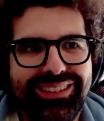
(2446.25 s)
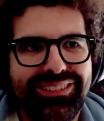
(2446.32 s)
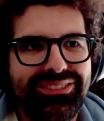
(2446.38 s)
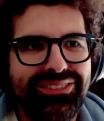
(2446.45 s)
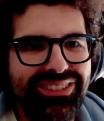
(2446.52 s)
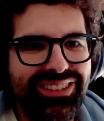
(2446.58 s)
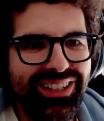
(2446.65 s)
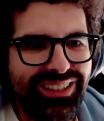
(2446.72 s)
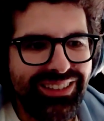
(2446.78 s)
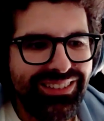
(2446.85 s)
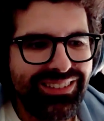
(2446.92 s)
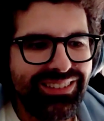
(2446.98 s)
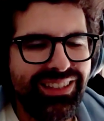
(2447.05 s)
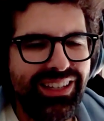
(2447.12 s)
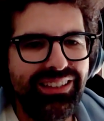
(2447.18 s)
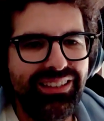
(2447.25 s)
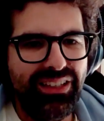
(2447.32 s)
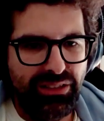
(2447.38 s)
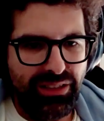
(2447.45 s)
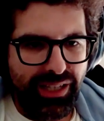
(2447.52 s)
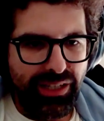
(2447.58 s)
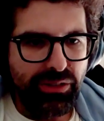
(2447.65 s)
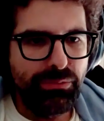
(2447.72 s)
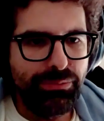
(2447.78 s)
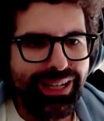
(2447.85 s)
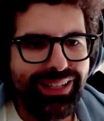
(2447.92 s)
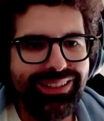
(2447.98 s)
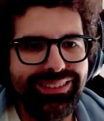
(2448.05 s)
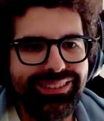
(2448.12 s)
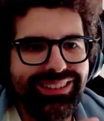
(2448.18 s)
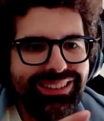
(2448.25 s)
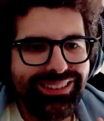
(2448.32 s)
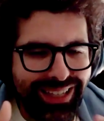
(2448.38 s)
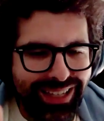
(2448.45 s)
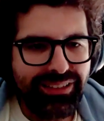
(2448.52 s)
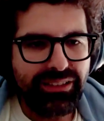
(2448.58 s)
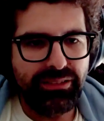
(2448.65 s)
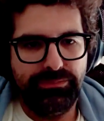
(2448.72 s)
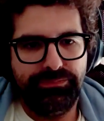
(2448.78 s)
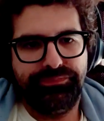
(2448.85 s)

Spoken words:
that are not an outlier by design.